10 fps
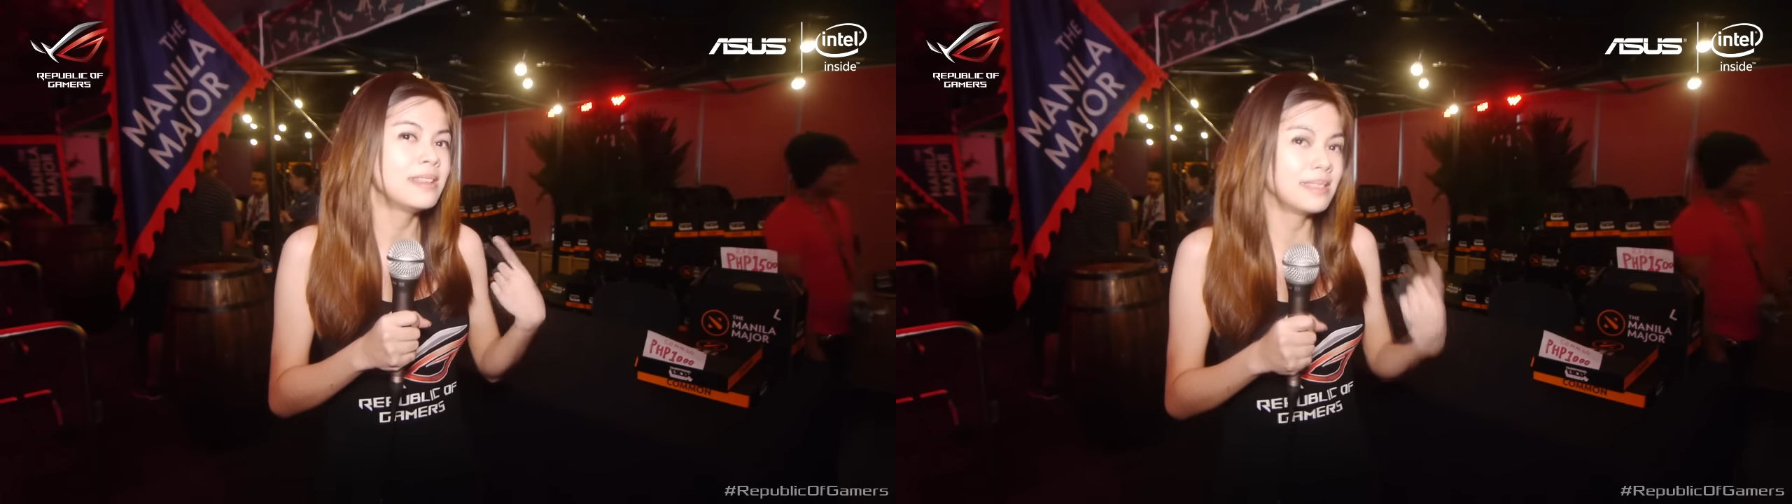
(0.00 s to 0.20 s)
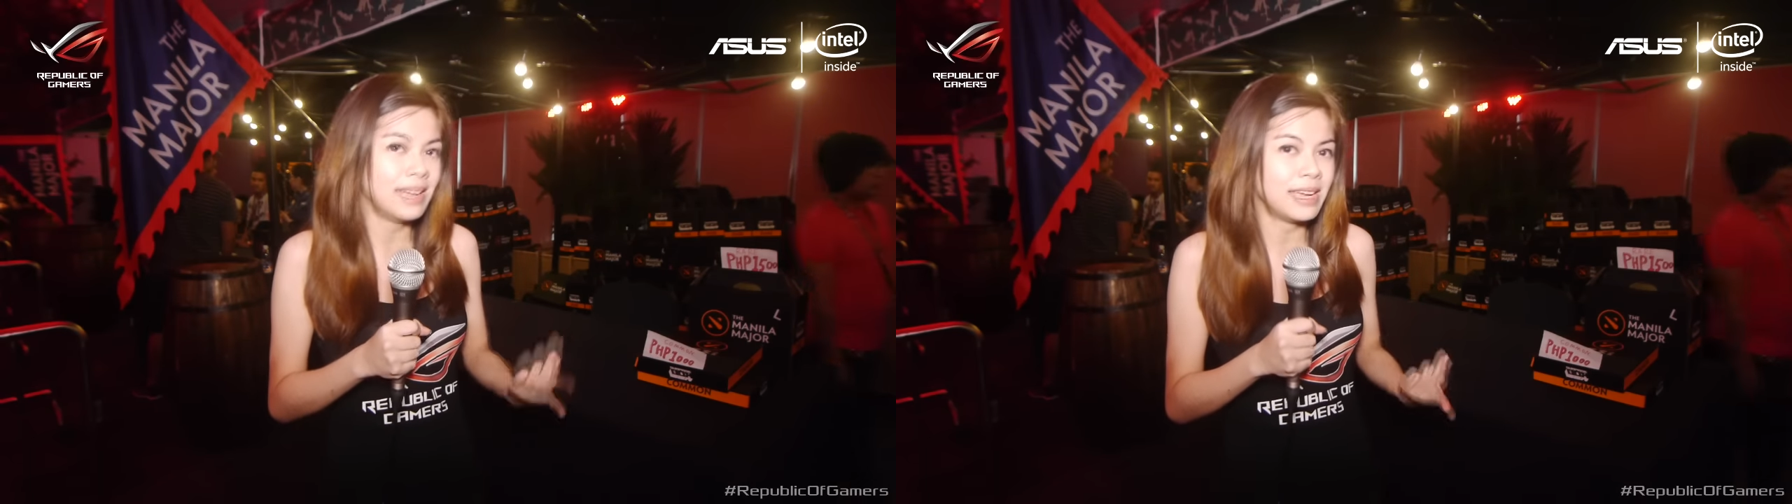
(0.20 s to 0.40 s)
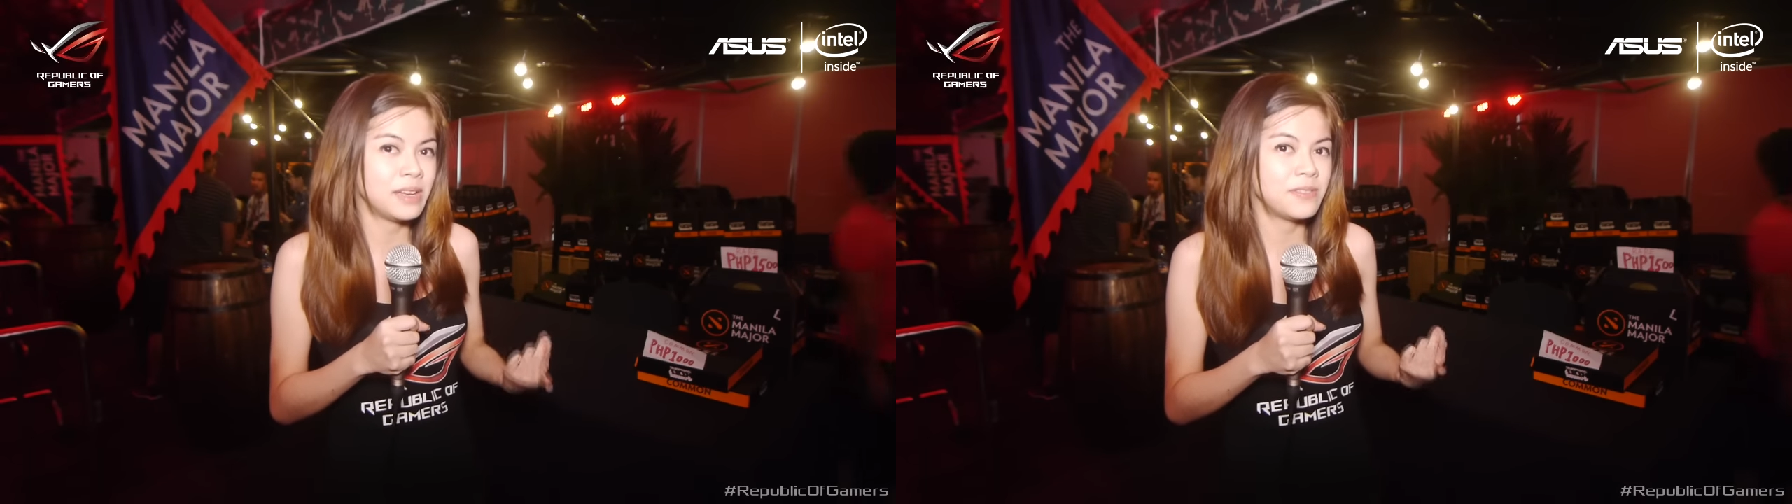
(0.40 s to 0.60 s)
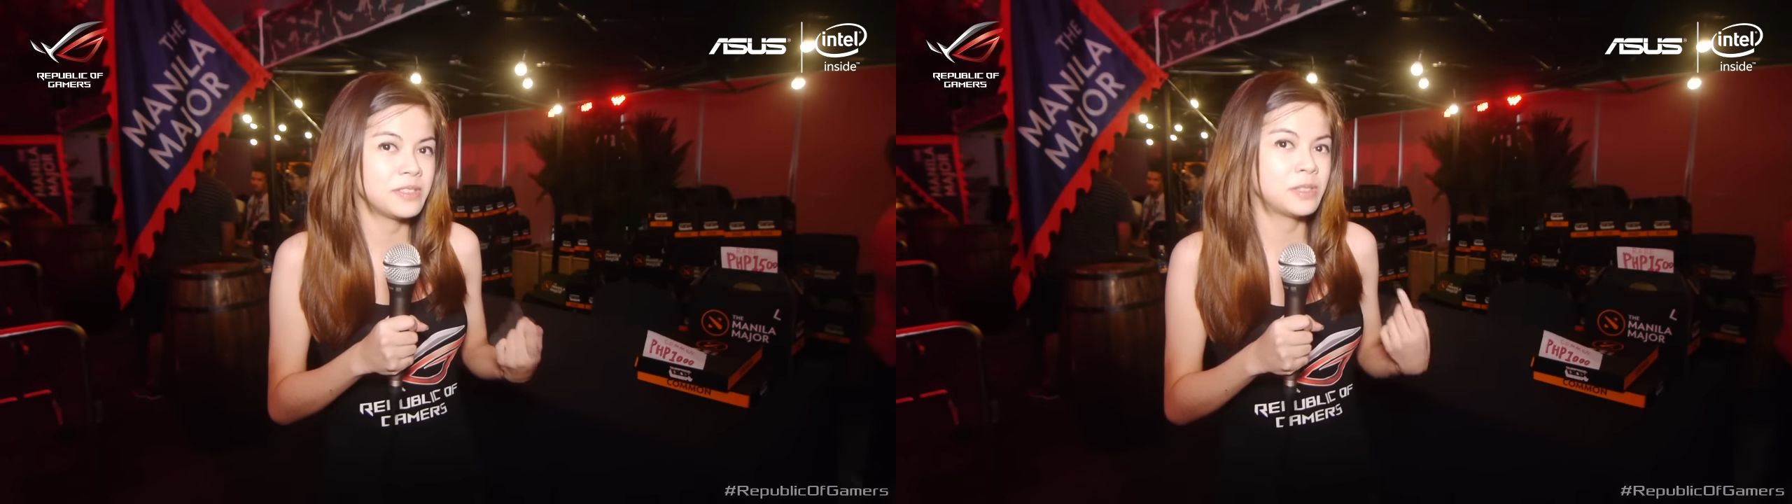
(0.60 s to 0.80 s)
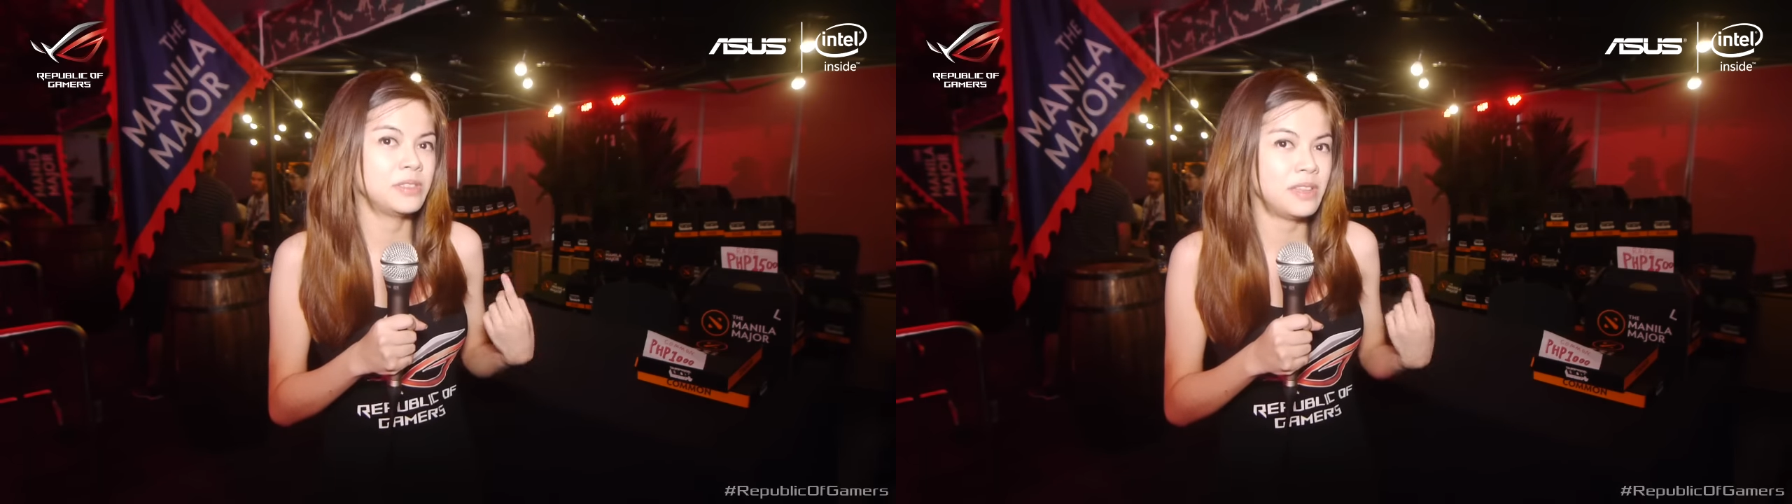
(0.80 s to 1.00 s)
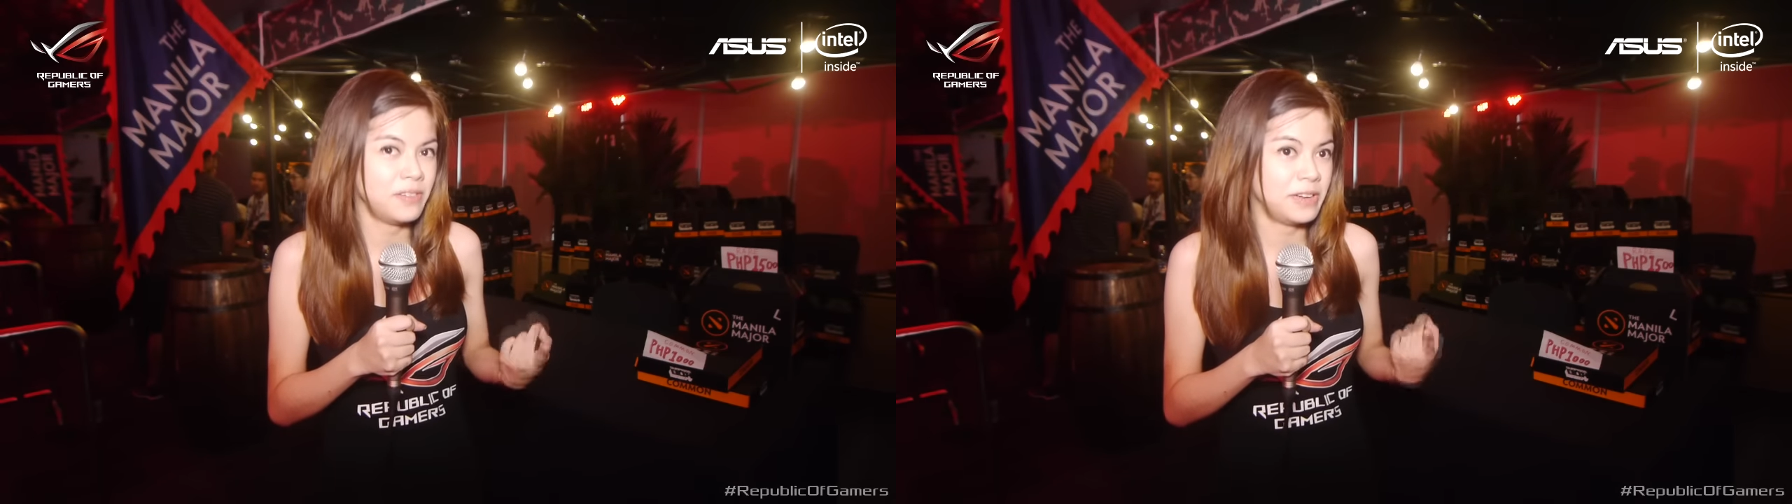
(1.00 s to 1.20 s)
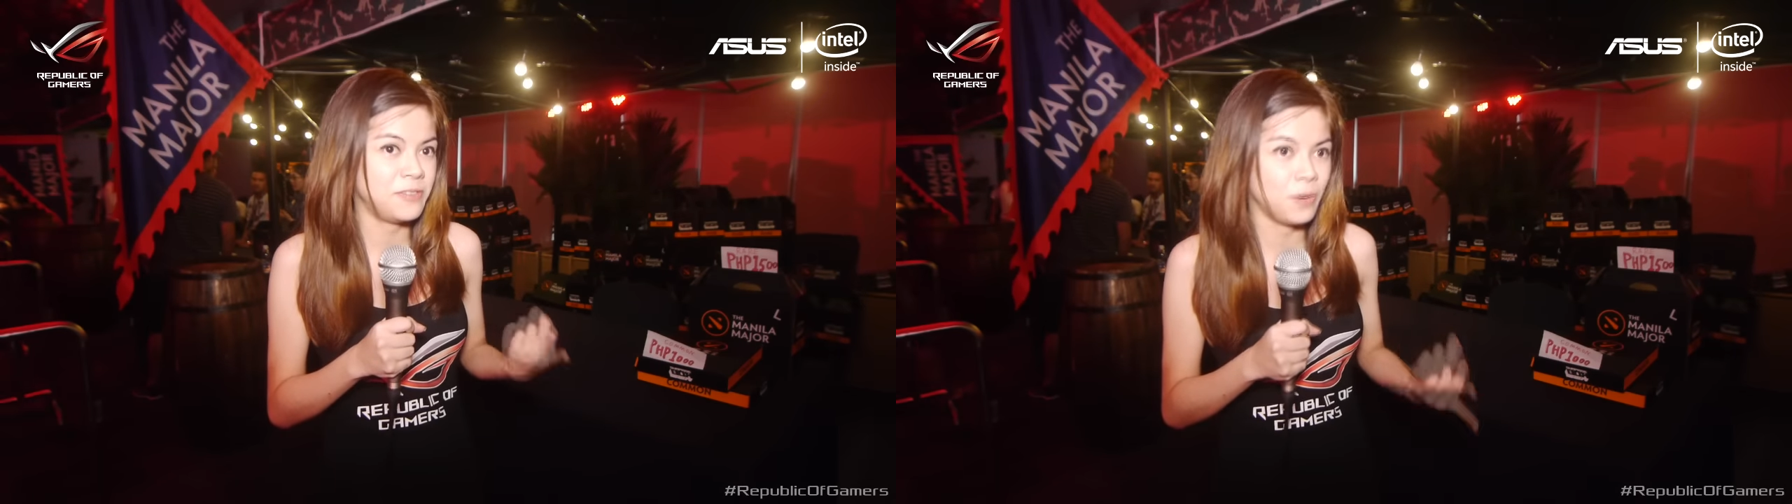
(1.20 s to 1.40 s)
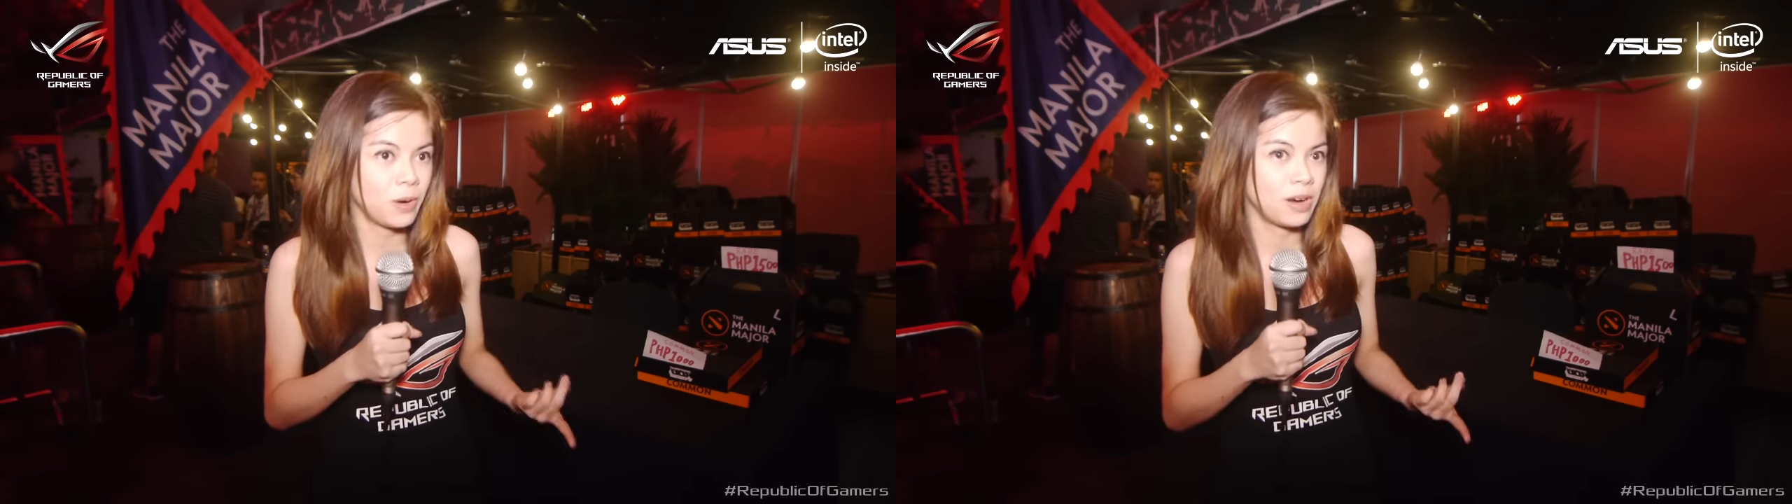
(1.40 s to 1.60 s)
live to the event
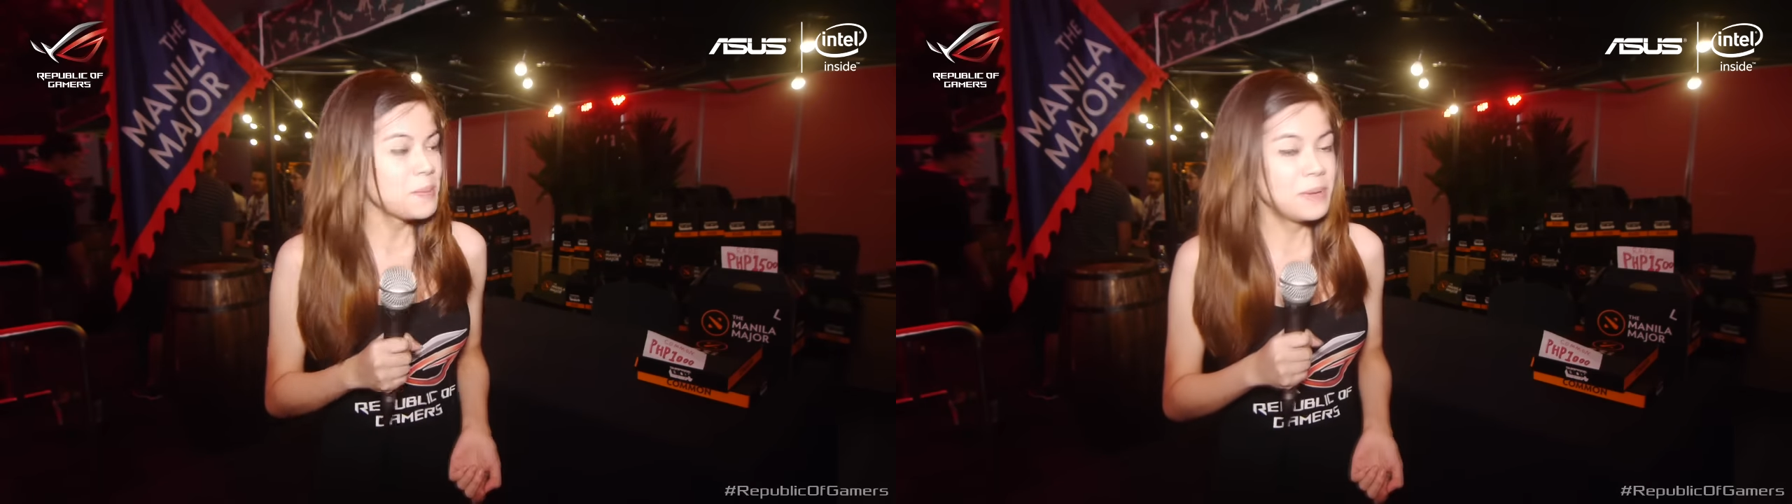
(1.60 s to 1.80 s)
for?